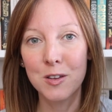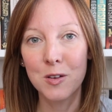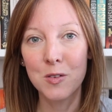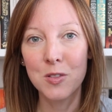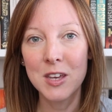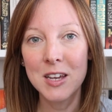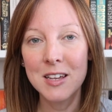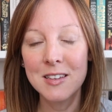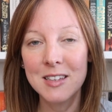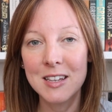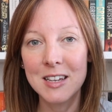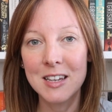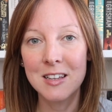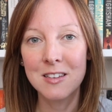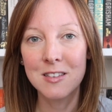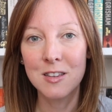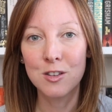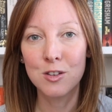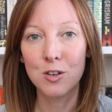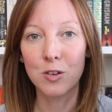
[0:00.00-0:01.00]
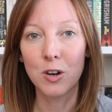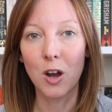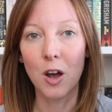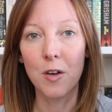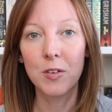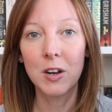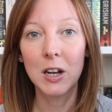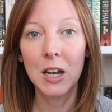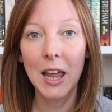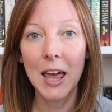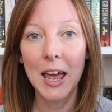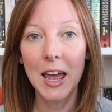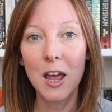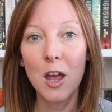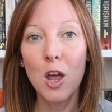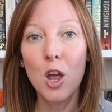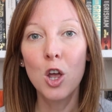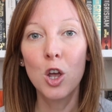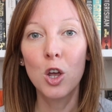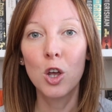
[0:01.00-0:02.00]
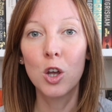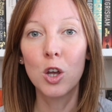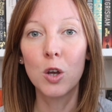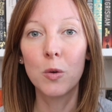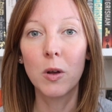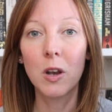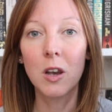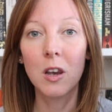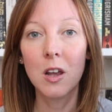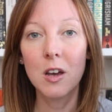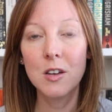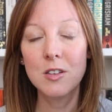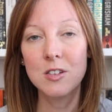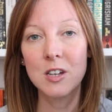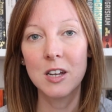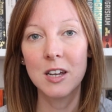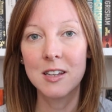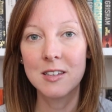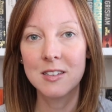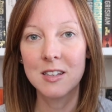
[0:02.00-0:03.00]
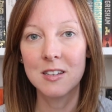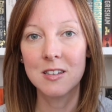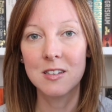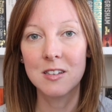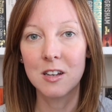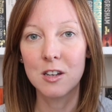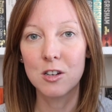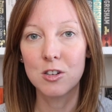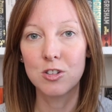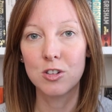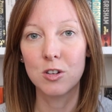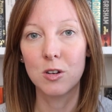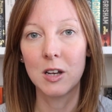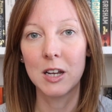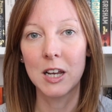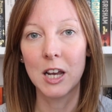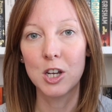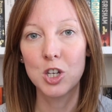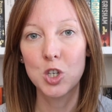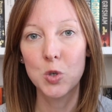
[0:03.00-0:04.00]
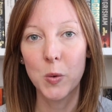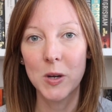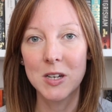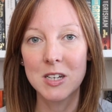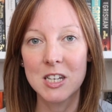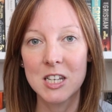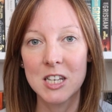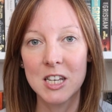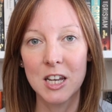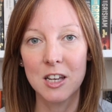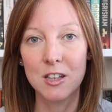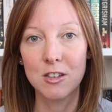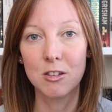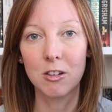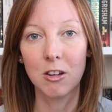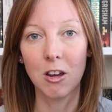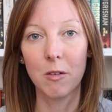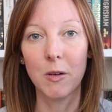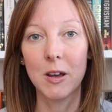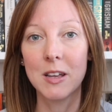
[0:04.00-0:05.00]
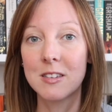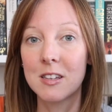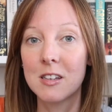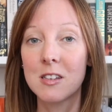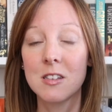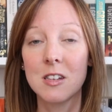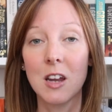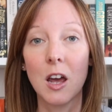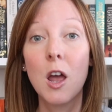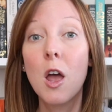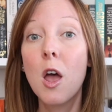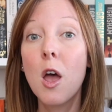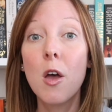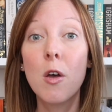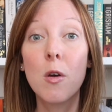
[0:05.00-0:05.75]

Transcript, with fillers: So this is the story of Claire who lost her sister Julia 20 years ago. Her sister